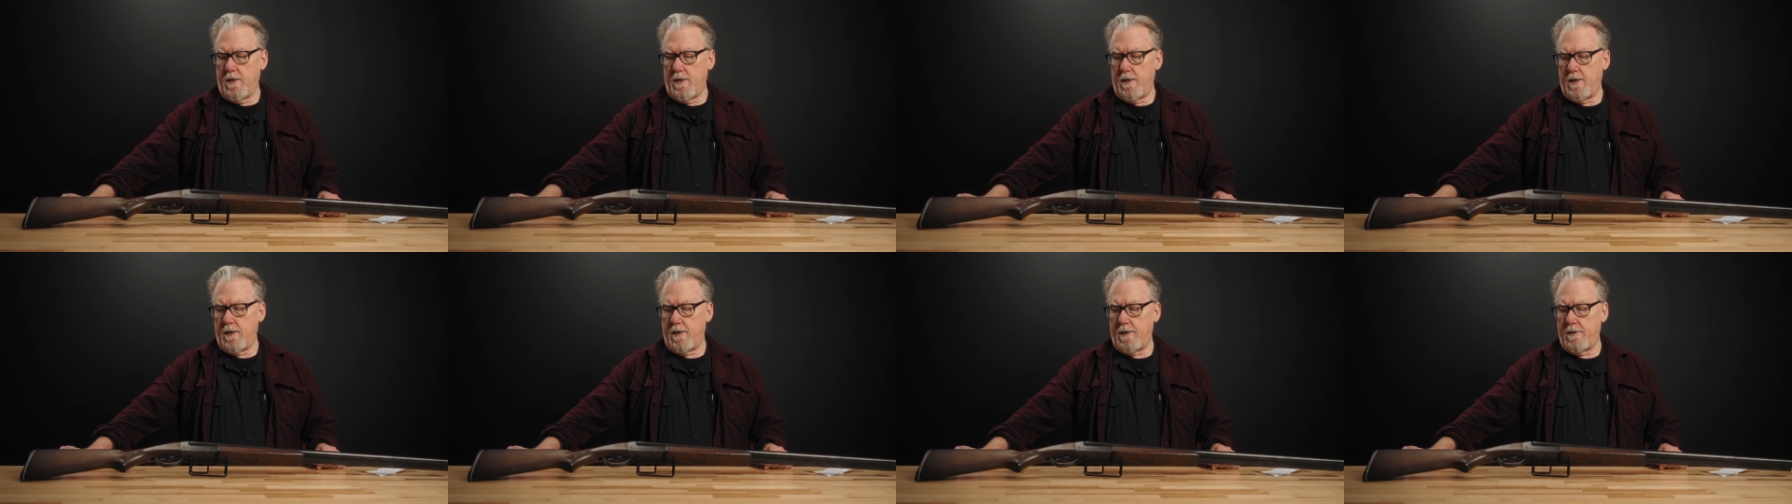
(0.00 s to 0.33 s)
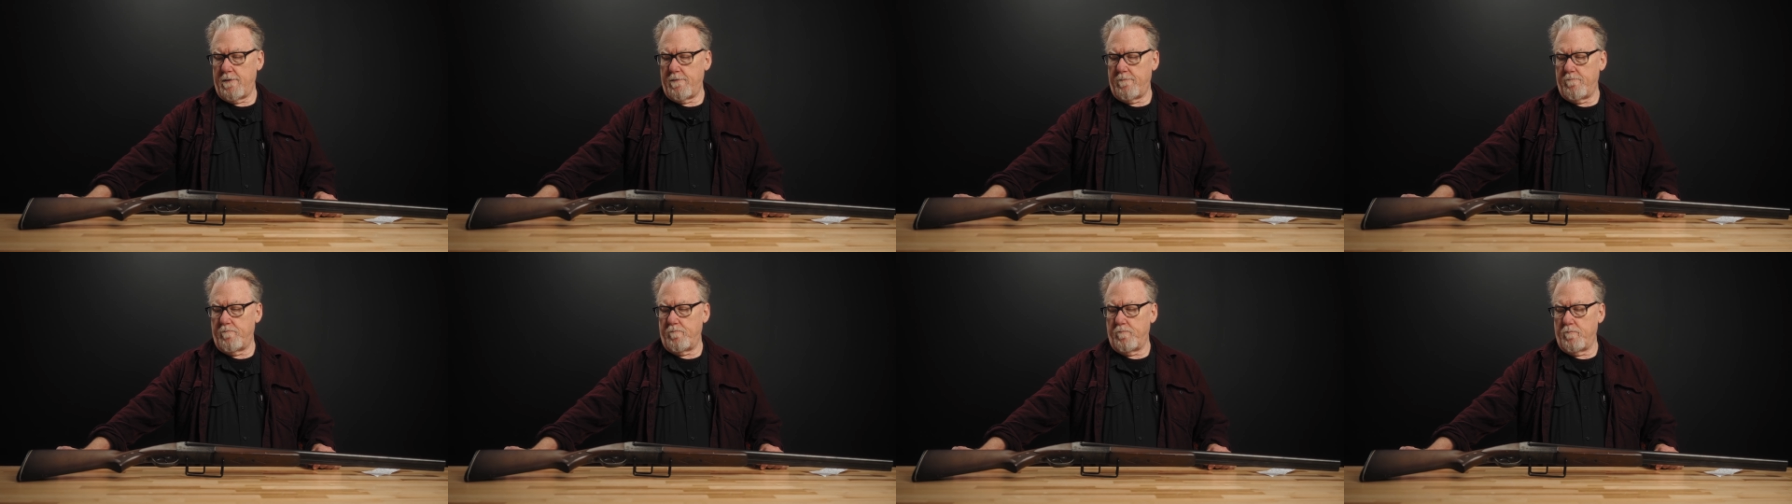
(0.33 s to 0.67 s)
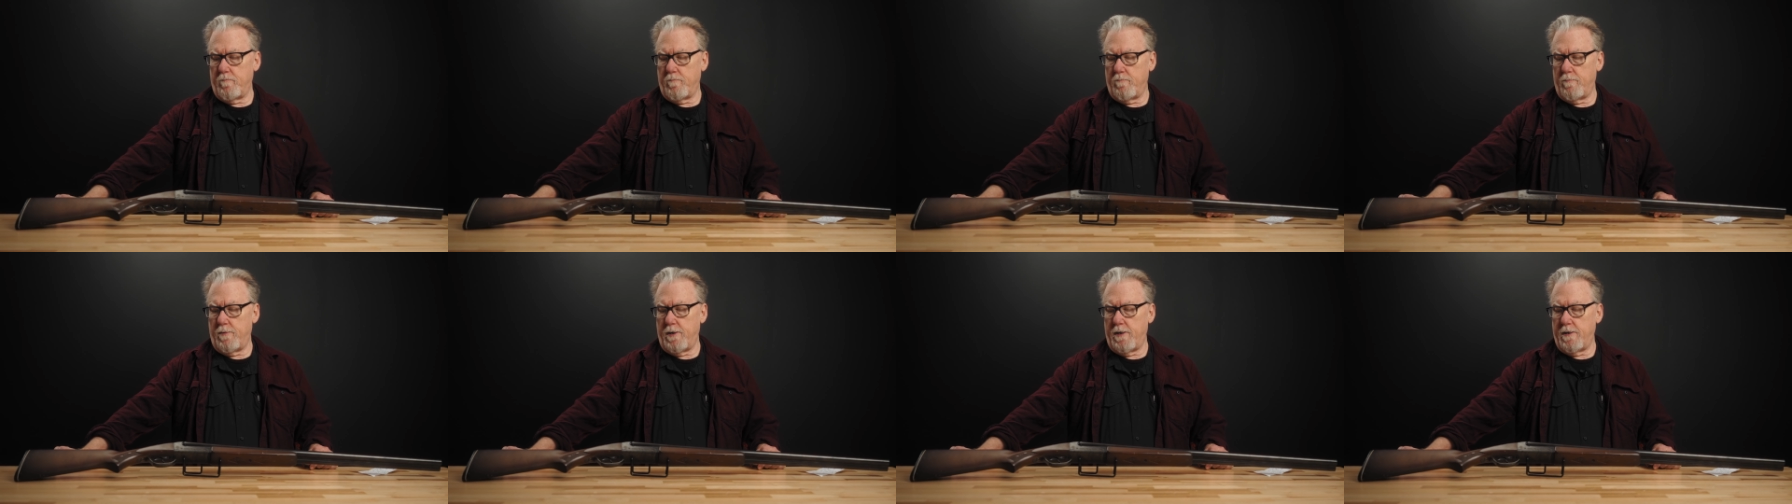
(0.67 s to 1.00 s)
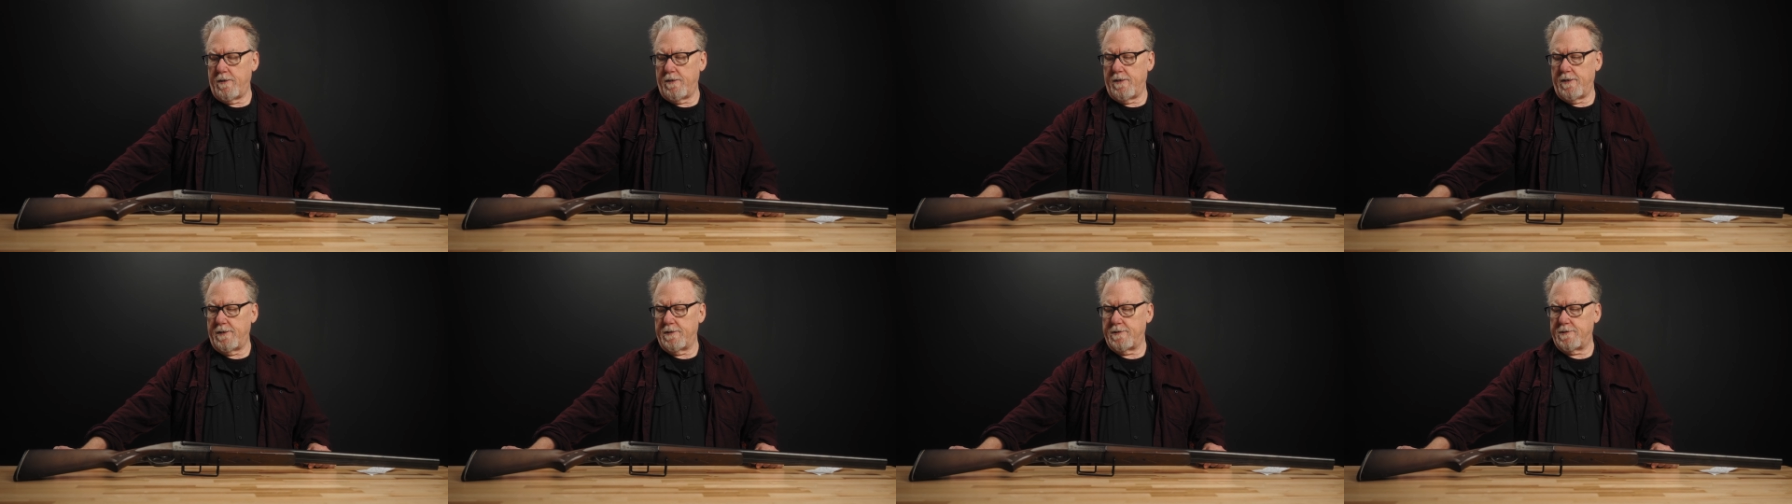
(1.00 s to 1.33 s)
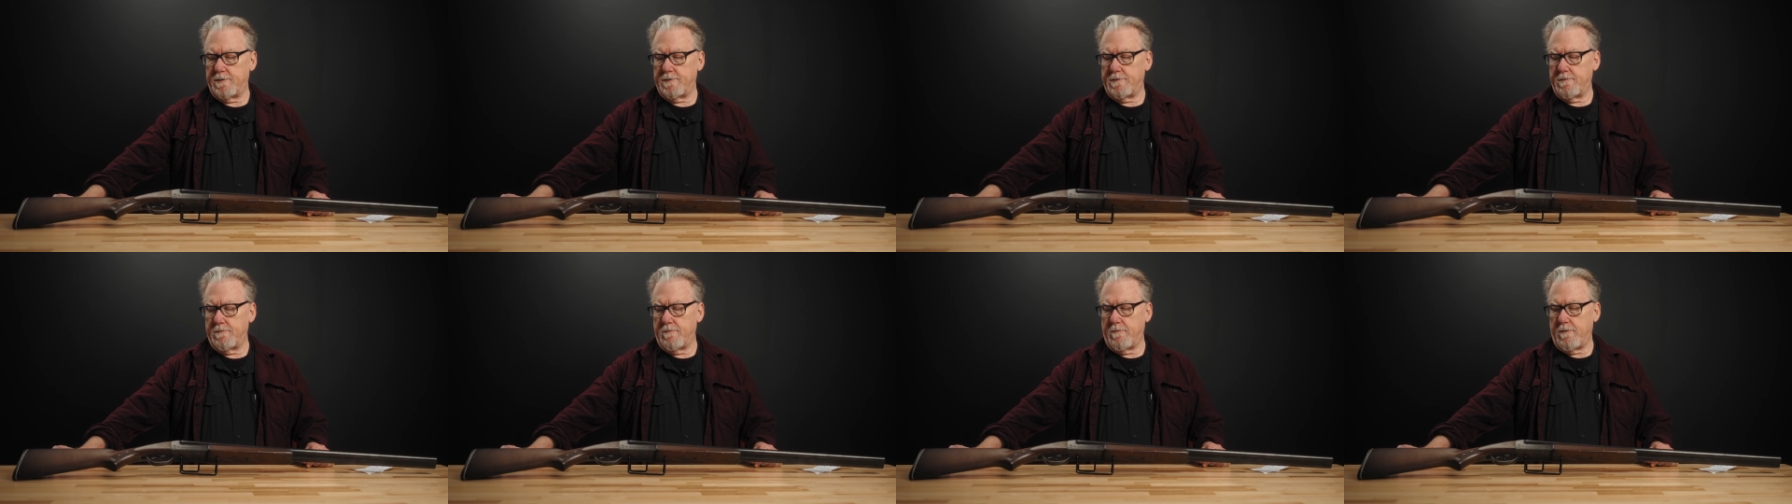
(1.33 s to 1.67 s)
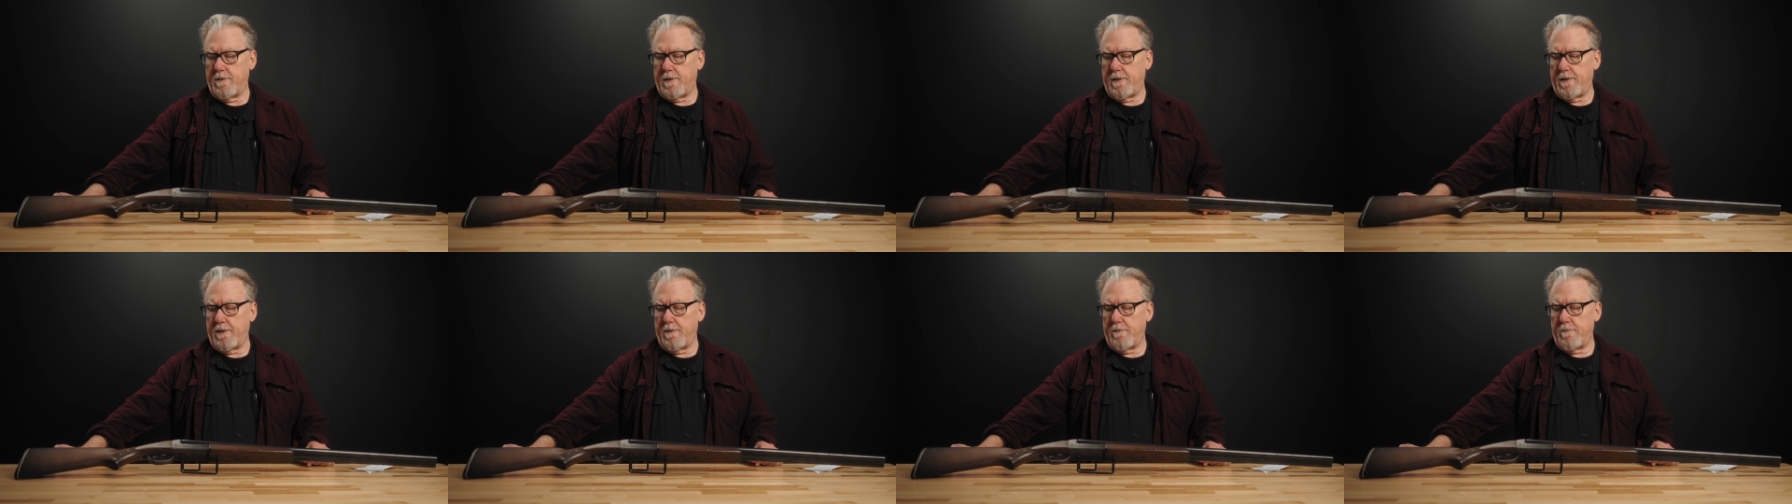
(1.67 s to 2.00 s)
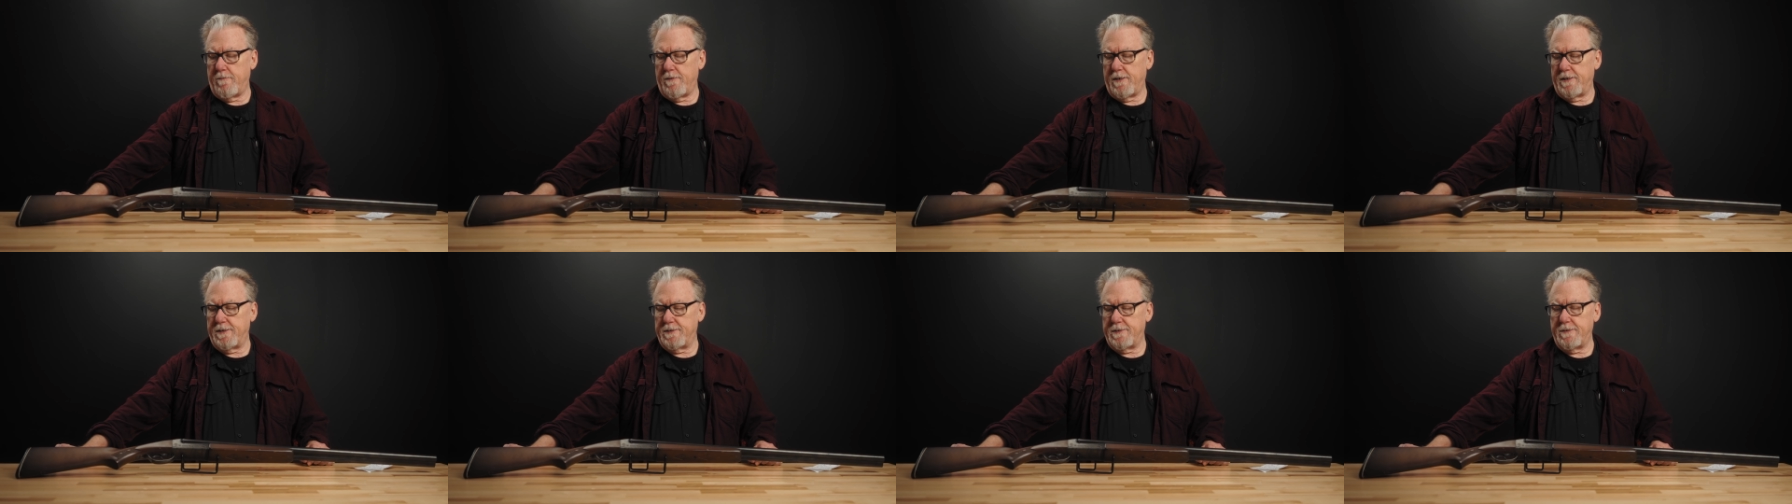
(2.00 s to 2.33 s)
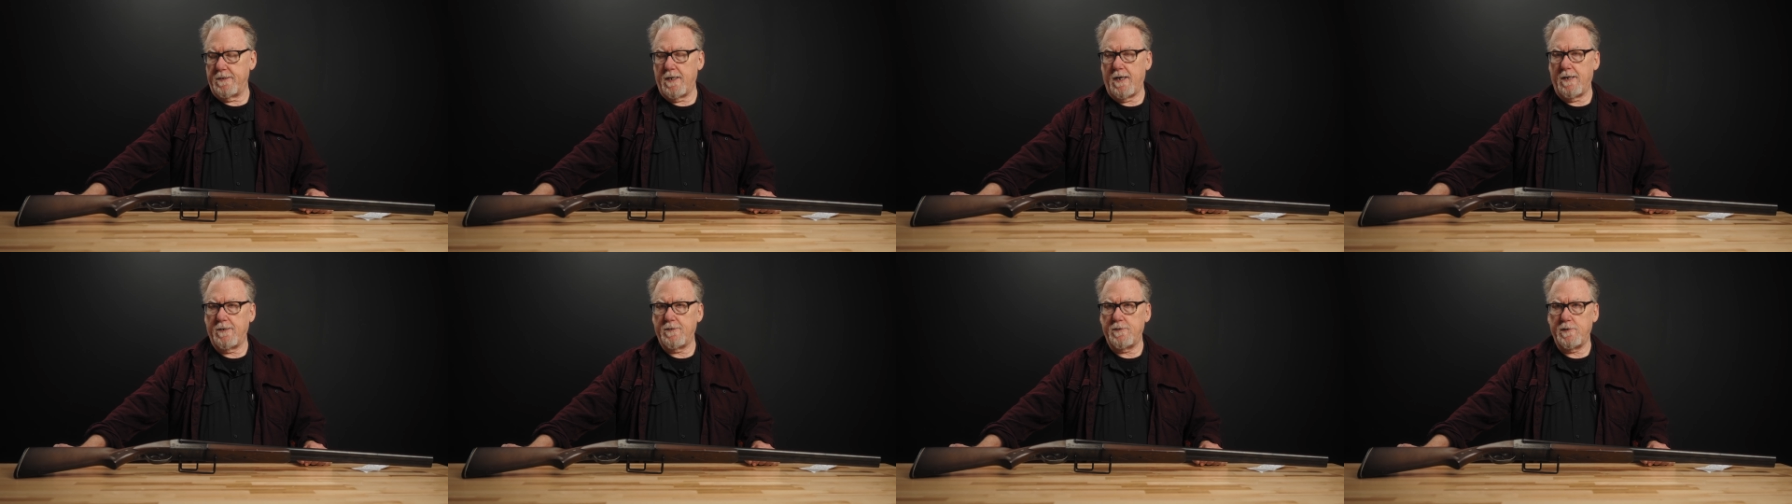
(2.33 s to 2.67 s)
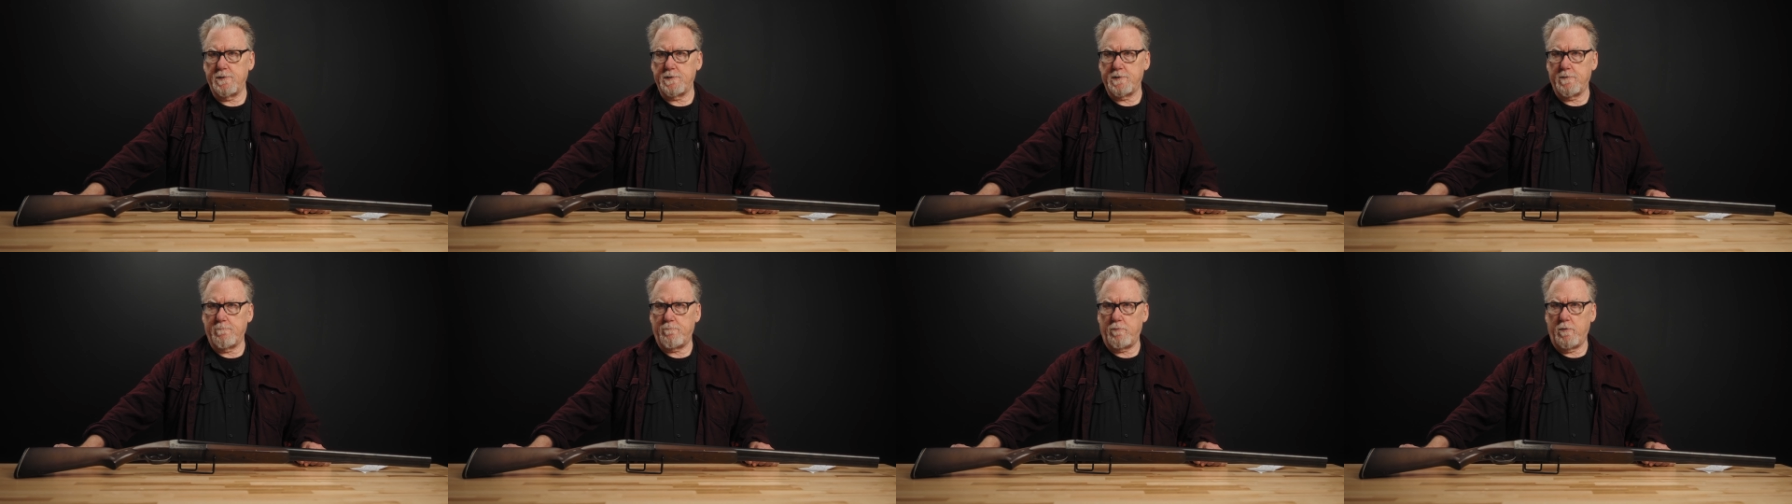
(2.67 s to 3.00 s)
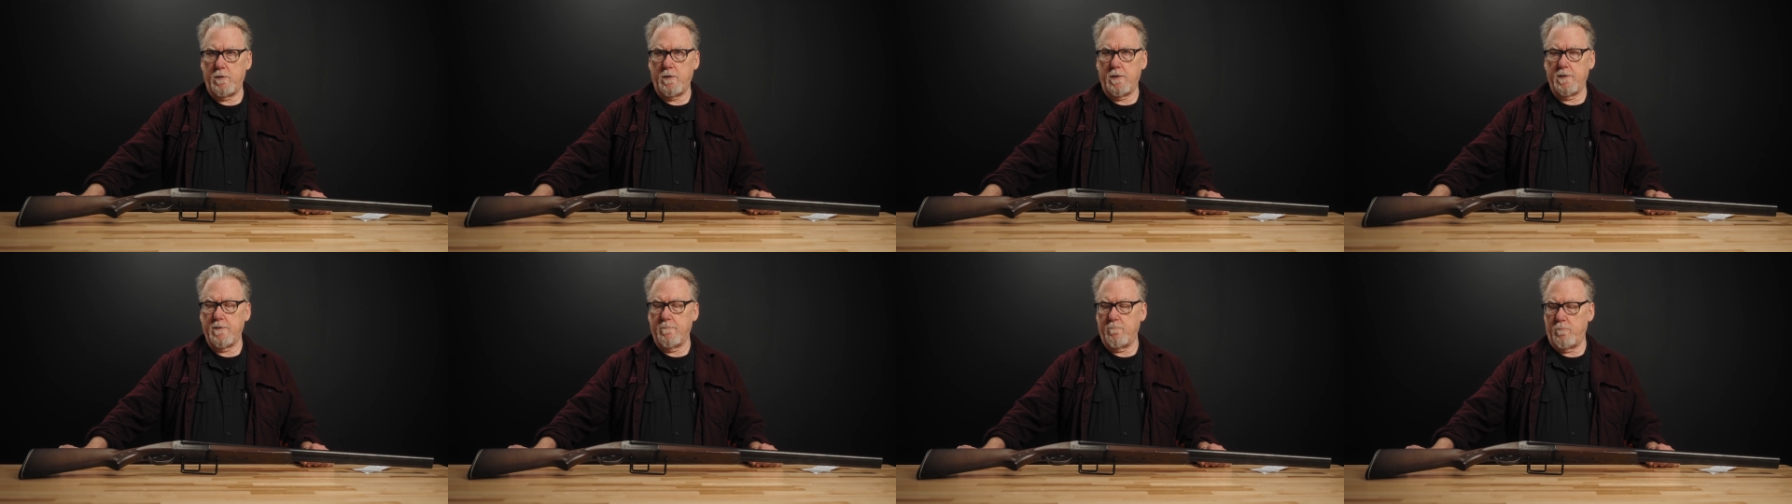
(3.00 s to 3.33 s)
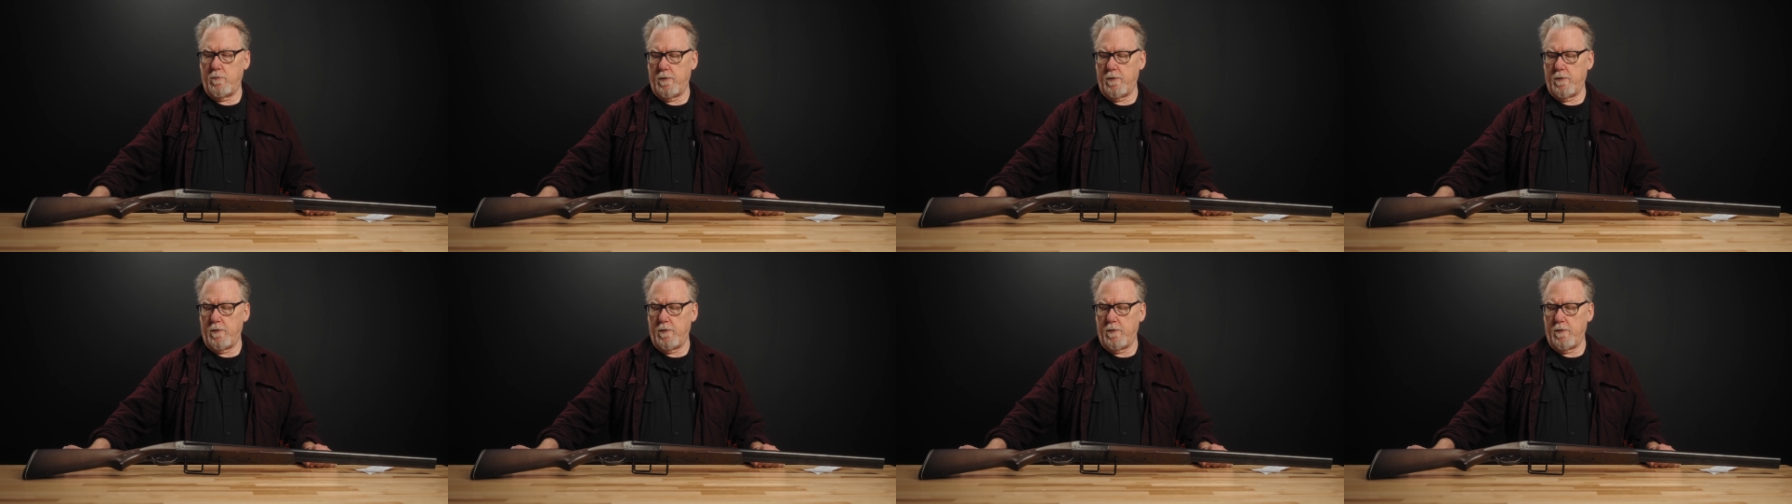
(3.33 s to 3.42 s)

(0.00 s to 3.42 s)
Uh, but it's, it's not just a plug and